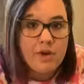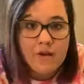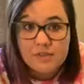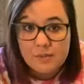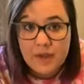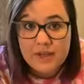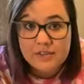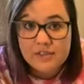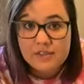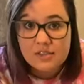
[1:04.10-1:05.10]
craft supplies
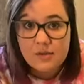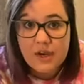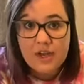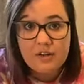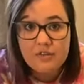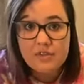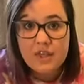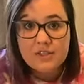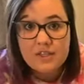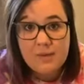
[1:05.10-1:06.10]
to see what kind of
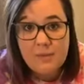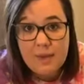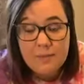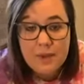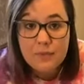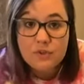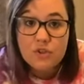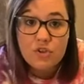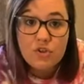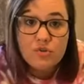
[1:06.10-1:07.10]
things that I might be able to
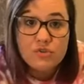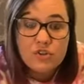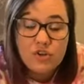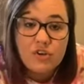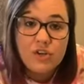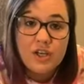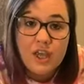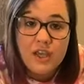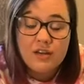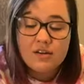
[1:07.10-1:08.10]
use and
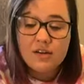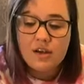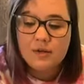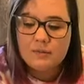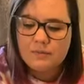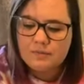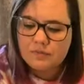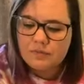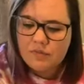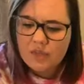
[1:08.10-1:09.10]
create.
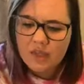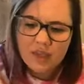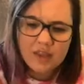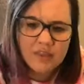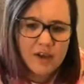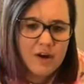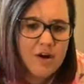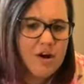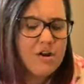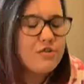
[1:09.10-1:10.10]
And there
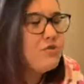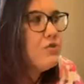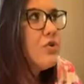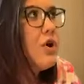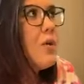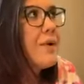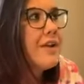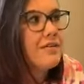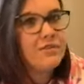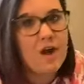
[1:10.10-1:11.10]
are so many
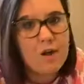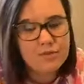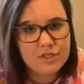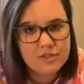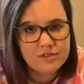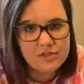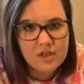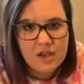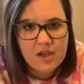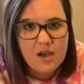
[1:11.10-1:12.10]
different options.
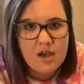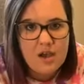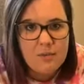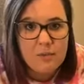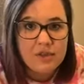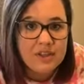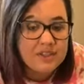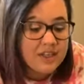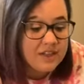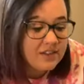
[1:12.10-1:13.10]
I'm really
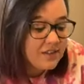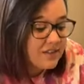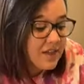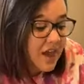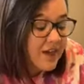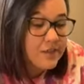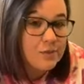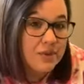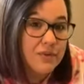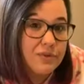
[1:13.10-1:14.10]
excited to see as we
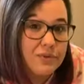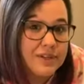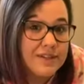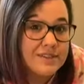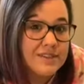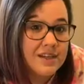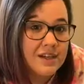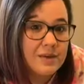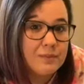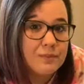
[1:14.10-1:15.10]
go through this
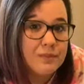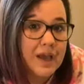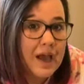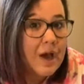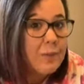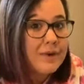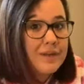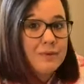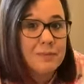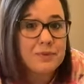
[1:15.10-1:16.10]
how many
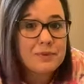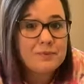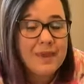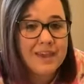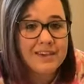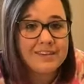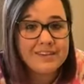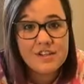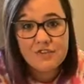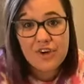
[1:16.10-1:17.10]
people make
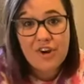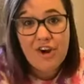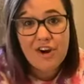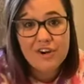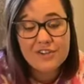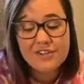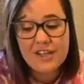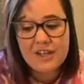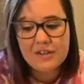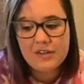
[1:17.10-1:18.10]
different cars
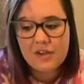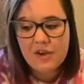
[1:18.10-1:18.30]
and